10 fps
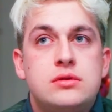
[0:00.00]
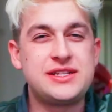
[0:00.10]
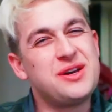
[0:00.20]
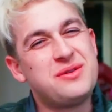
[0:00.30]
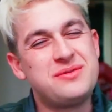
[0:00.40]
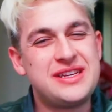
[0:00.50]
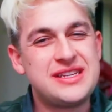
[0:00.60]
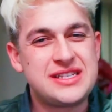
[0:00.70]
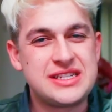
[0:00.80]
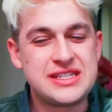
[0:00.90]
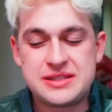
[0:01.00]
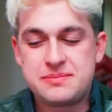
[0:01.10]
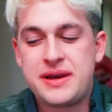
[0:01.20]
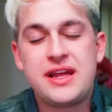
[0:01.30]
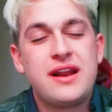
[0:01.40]
So this
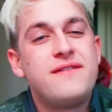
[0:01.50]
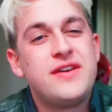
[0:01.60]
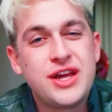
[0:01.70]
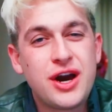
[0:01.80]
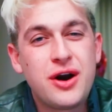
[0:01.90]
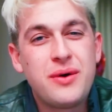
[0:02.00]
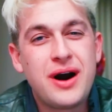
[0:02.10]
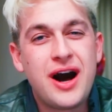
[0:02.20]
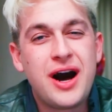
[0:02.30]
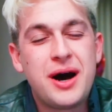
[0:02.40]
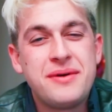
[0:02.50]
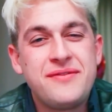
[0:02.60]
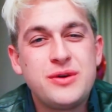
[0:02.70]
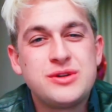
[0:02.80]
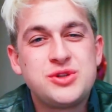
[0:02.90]
has been a video.
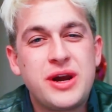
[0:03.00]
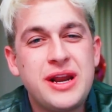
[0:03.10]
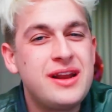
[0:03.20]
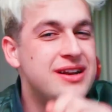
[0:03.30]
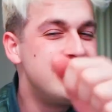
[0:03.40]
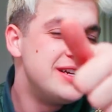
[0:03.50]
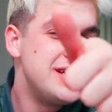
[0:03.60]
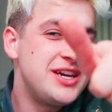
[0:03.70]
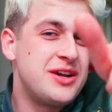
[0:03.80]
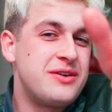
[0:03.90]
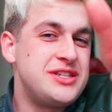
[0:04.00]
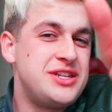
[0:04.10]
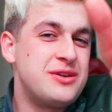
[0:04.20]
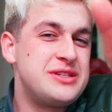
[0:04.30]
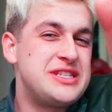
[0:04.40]
If you enjoyed it, you know what to
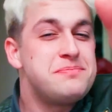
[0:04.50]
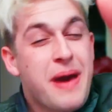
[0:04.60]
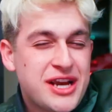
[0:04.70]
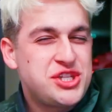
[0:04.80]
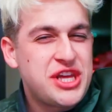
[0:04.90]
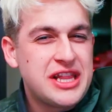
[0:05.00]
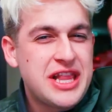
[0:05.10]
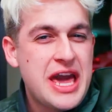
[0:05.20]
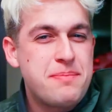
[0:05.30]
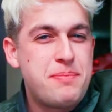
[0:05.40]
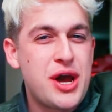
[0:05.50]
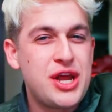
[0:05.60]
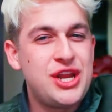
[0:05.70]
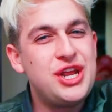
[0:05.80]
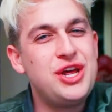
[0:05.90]
do. Smash that like
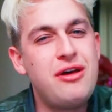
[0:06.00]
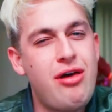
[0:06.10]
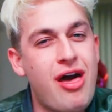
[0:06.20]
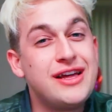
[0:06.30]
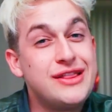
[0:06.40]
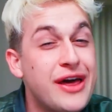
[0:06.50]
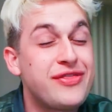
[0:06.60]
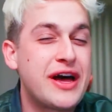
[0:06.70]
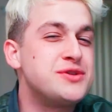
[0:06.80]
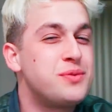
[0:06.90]
button. That's